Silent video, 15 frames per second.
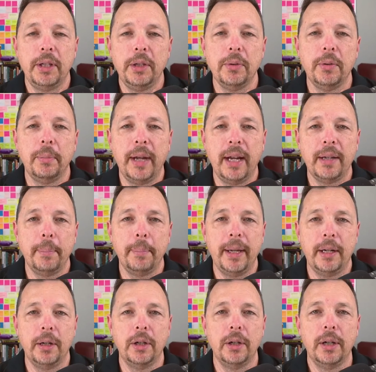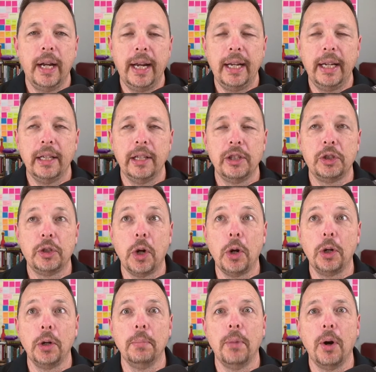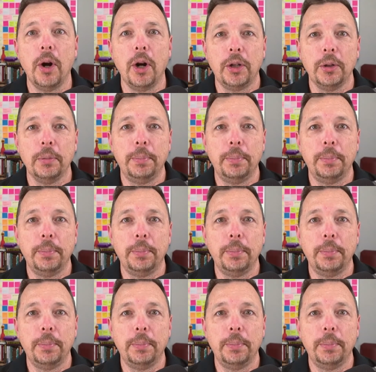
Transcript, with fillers: You will make a better, a, a stronger mark.